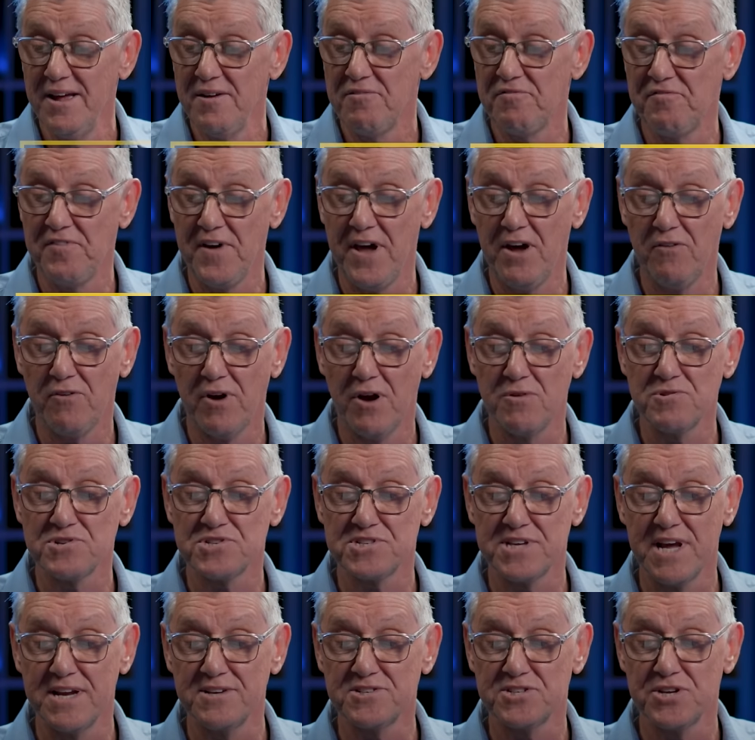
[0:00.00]
Pharaoh
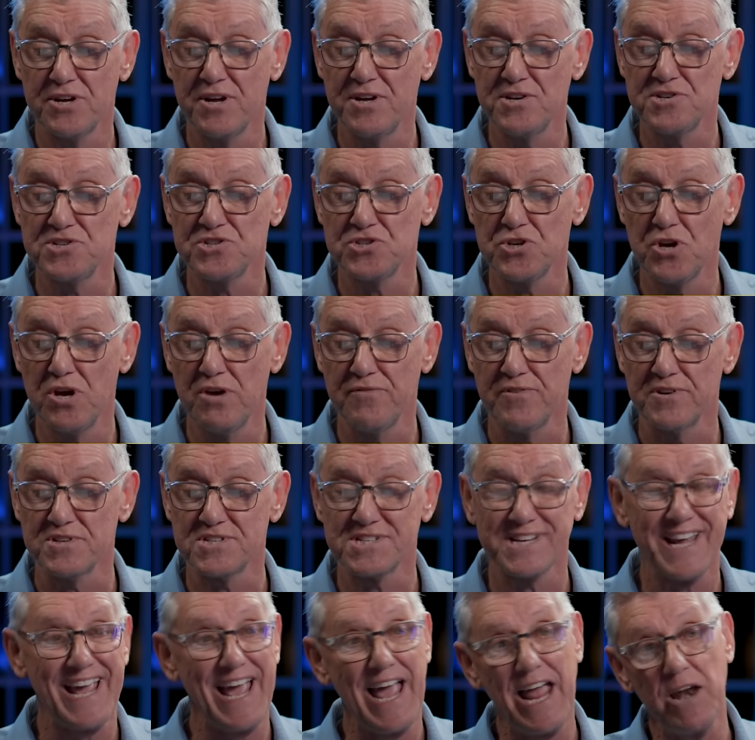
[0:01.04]
said to his
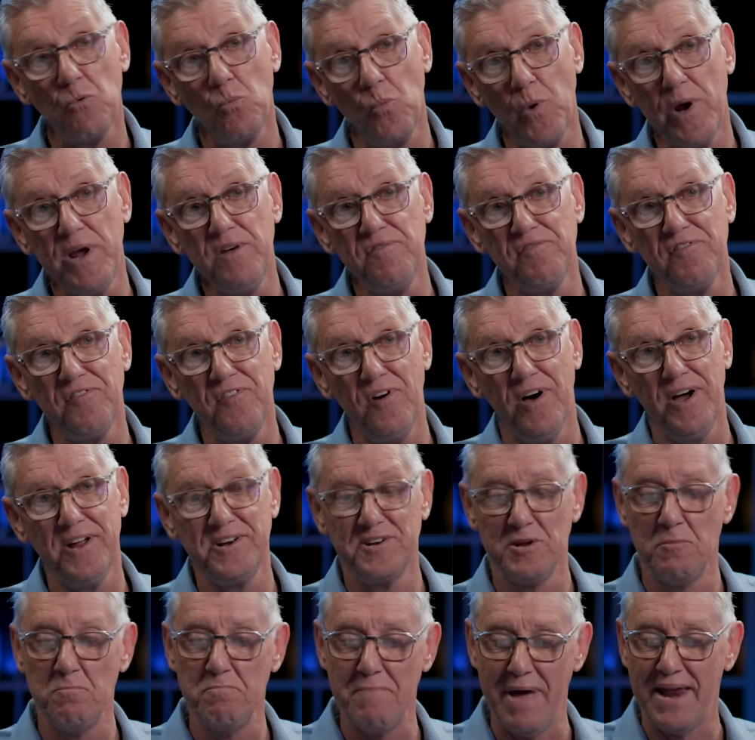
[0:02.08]
servants, Can we
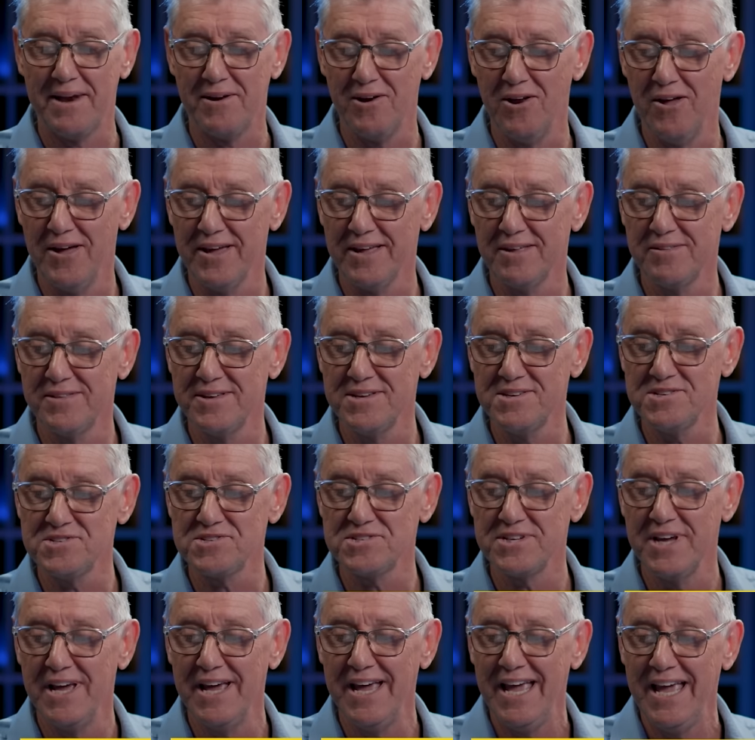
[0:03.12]
find a man like
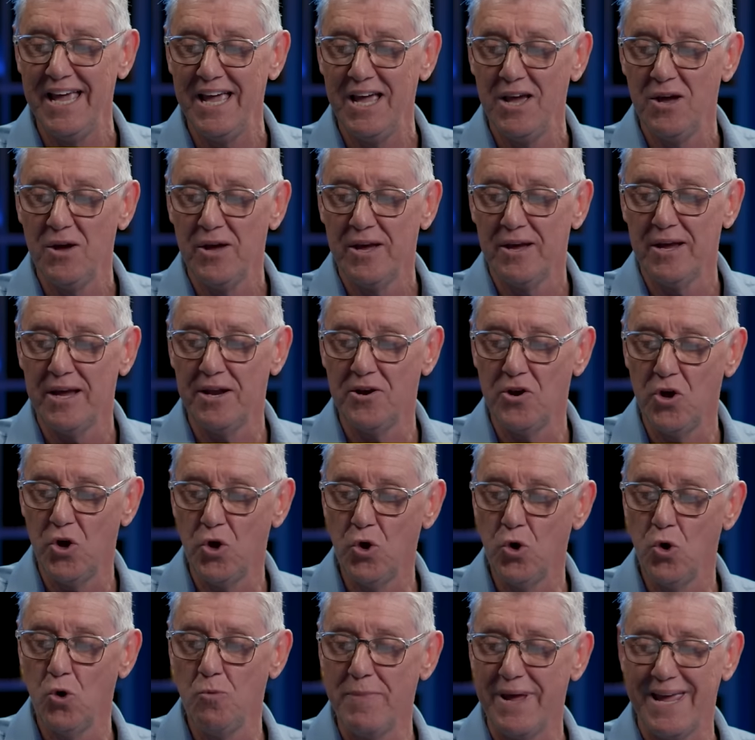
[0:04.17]
this in
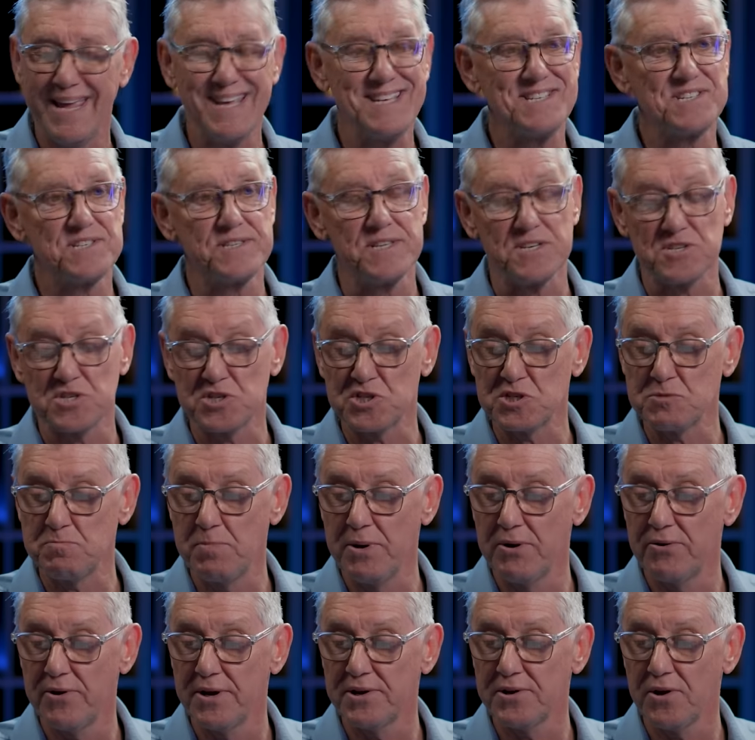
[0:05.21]
whom is the
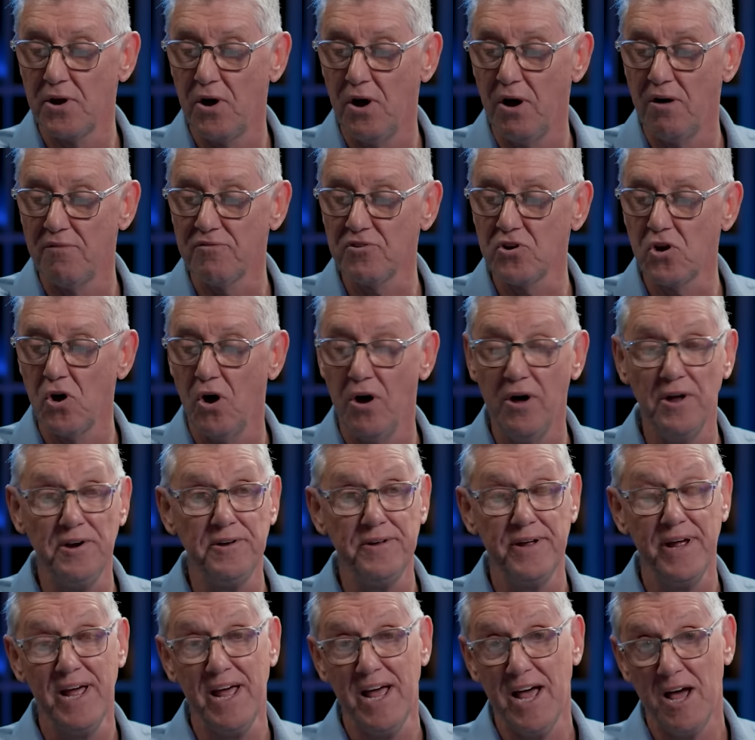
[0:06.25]
Spirit of God?